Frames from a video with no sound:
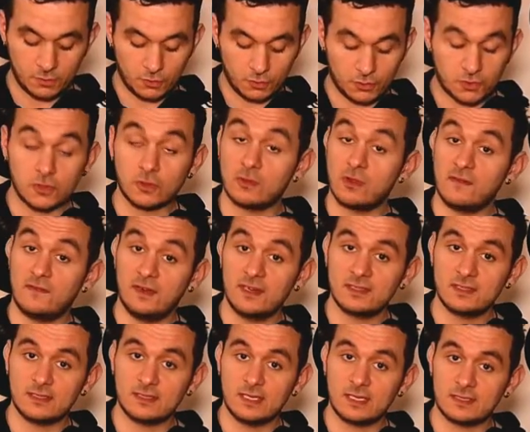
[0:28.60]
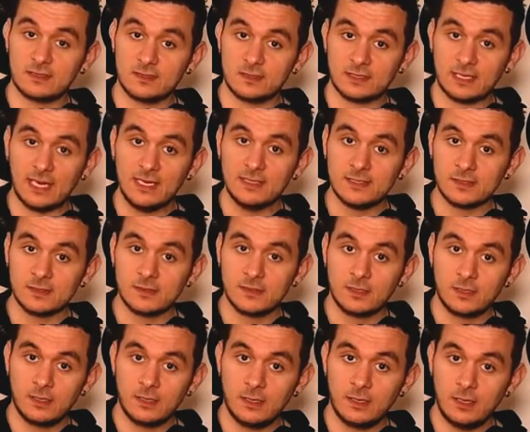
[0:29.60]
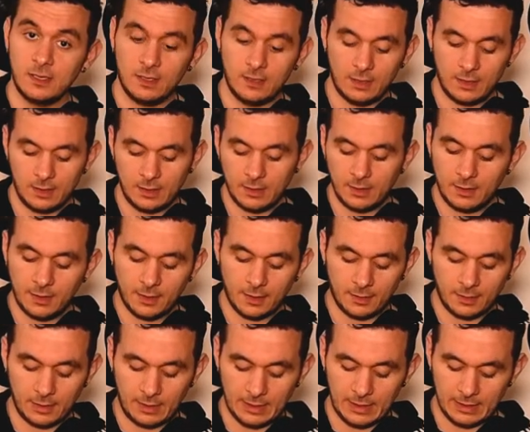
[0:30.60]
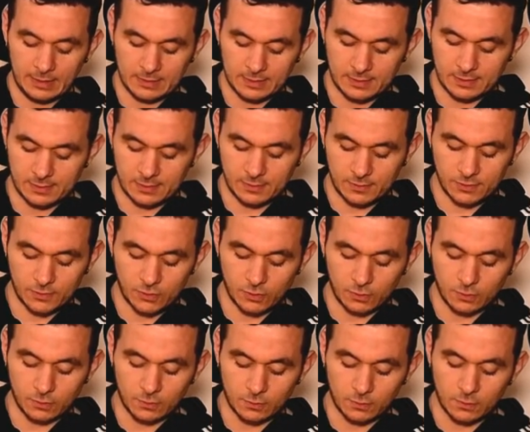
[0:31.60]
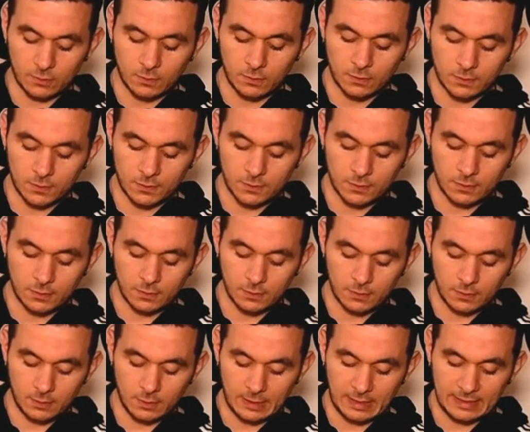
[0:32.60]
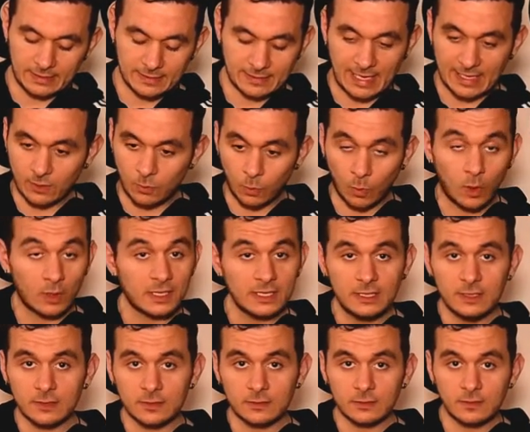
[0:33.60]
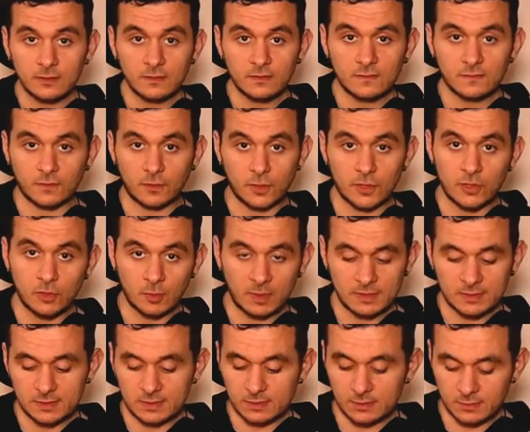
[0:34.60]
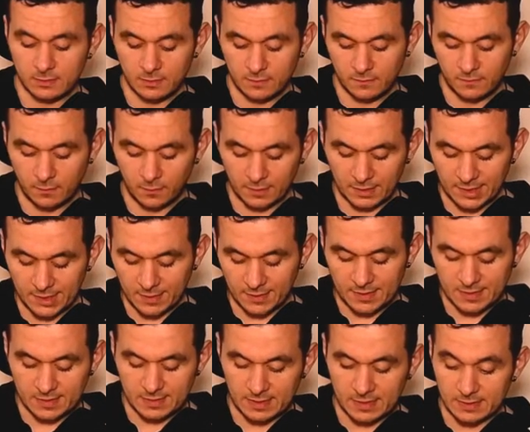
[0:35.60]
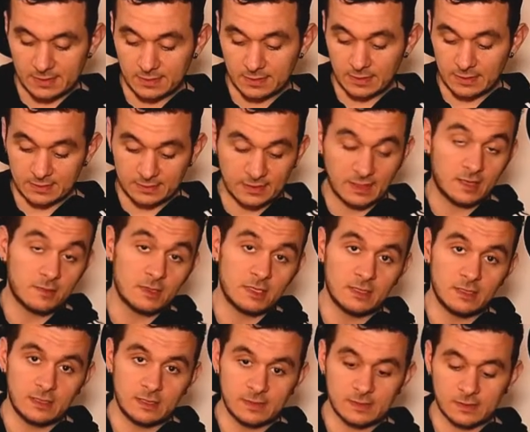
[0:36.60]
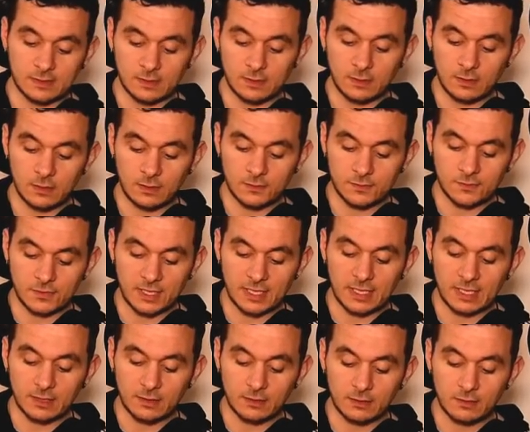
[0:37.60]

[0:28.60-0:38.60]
So the first exercise is to it's like walking for humans. For guitarists, is it's gonna be is training